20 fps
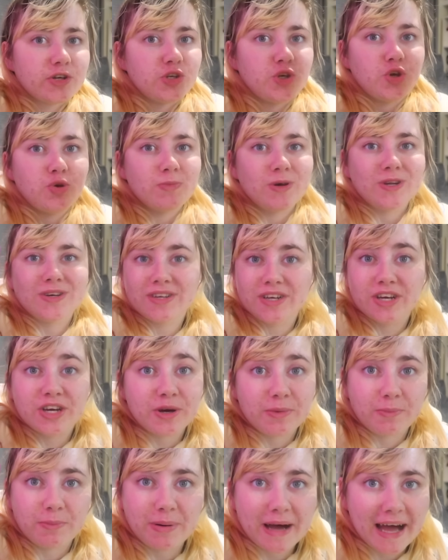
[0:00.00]
human
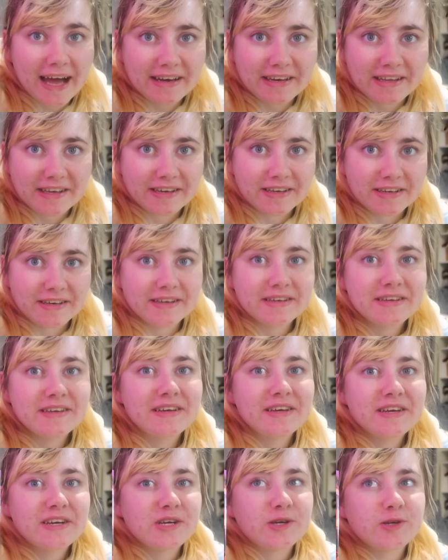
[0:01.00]
companion,
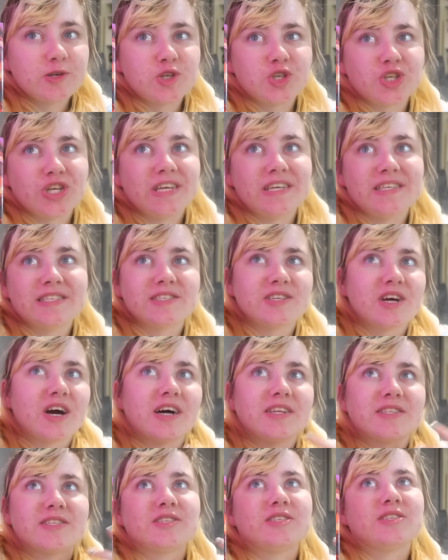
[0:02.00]
she
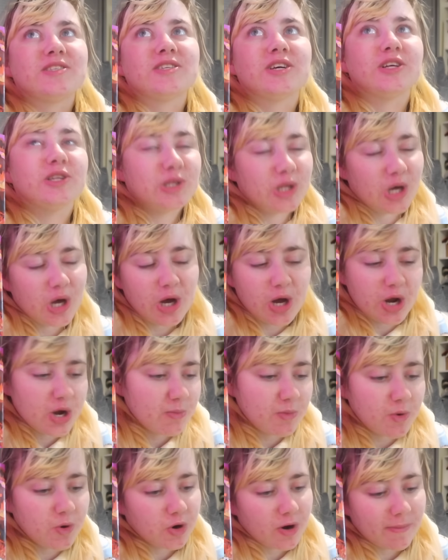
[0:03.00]
starts to learn
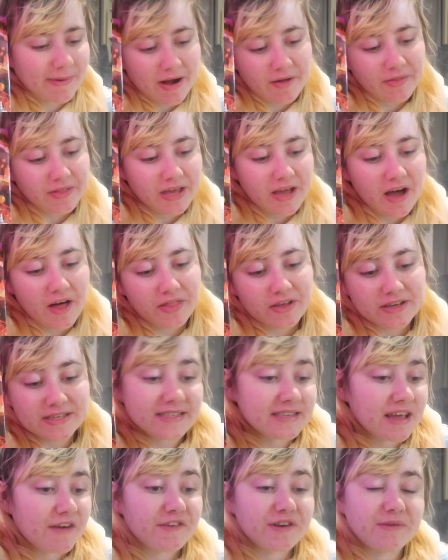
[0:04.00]
more about the other
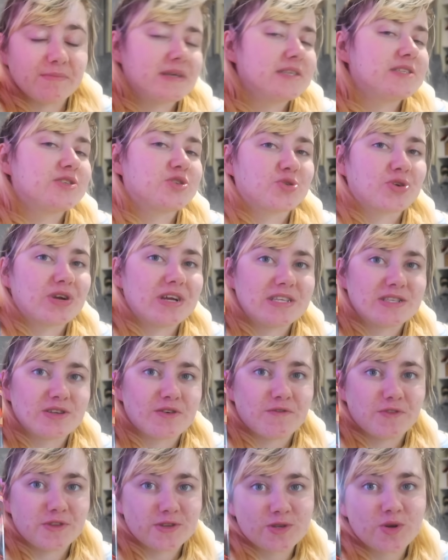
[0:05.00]
seven mysteries
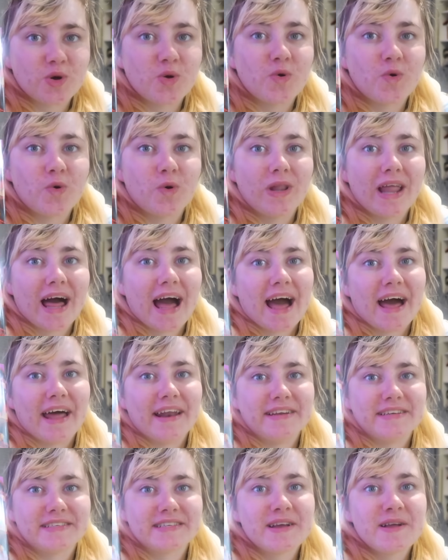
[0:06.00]
of the school
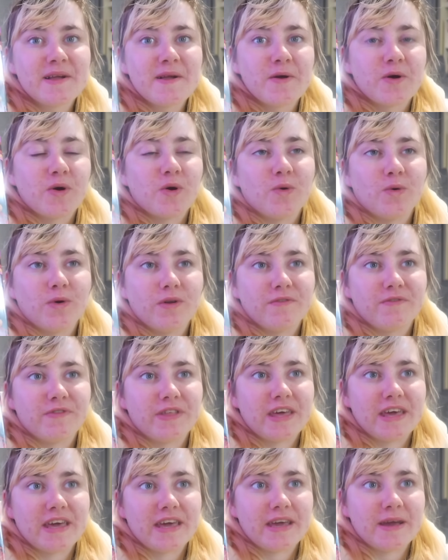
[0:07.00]
and all of
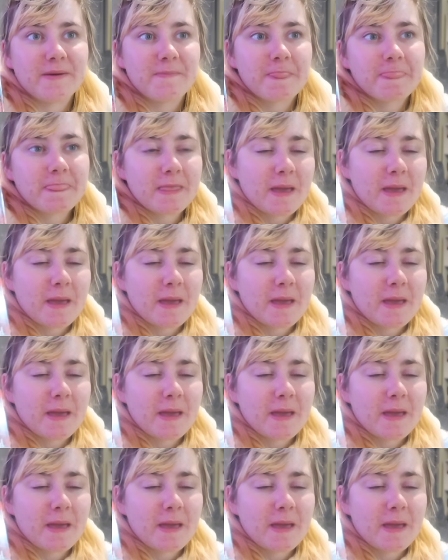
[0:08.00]
the